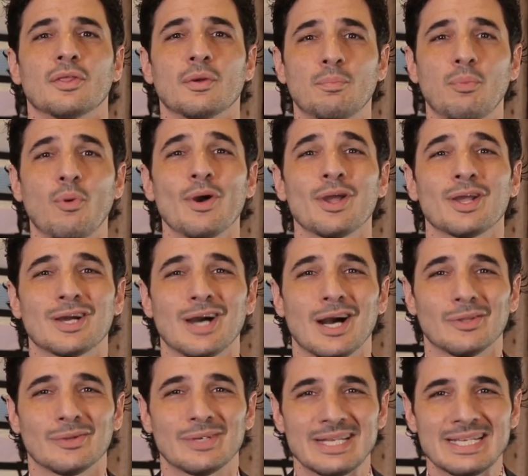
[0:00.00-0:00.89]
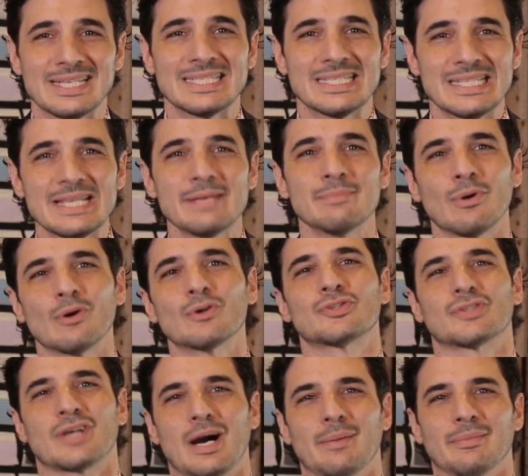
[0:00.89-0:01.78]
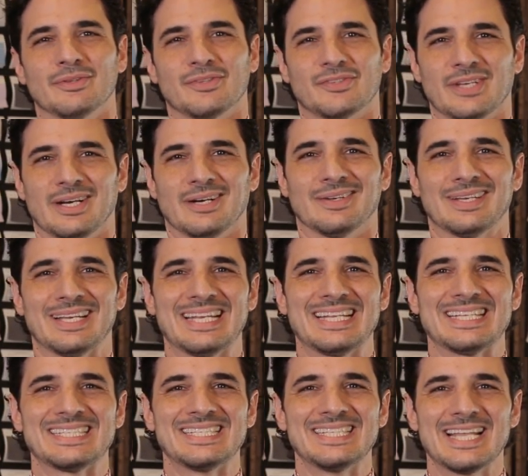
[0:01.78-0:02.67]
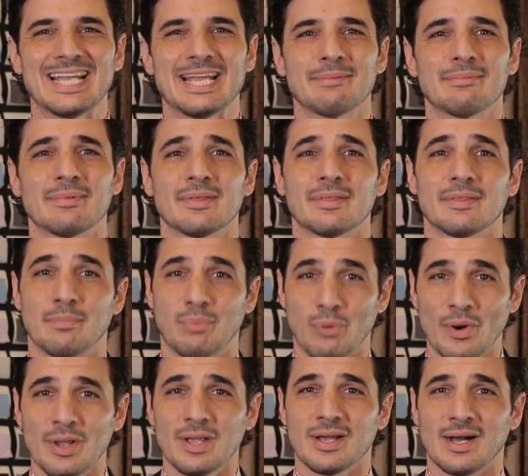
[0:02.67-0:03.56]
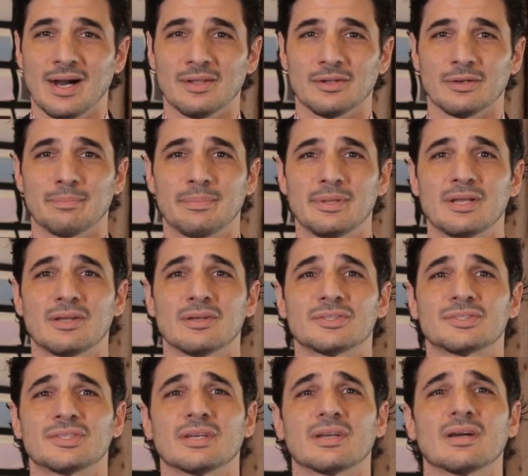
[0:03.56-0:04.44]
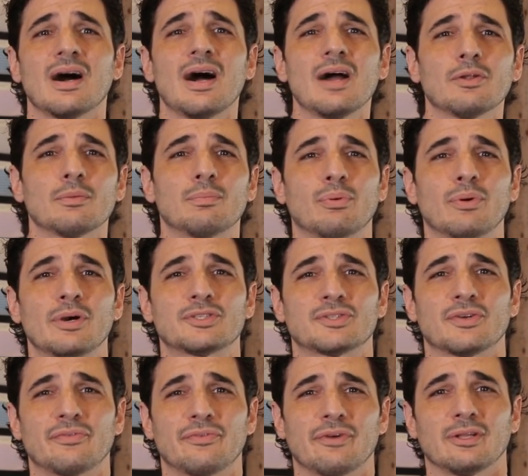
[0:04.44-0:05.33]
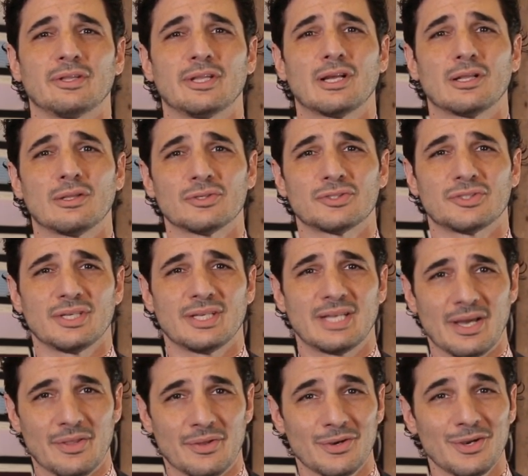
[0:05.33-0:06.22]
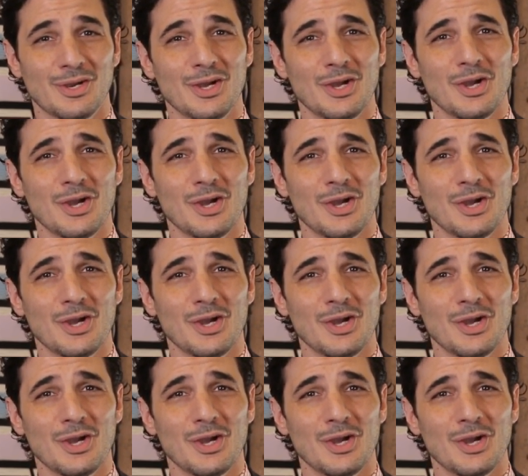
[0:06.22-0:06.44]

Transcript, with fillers: The point collar is the most common style. It is named the point collar because the collar points are fairly close together,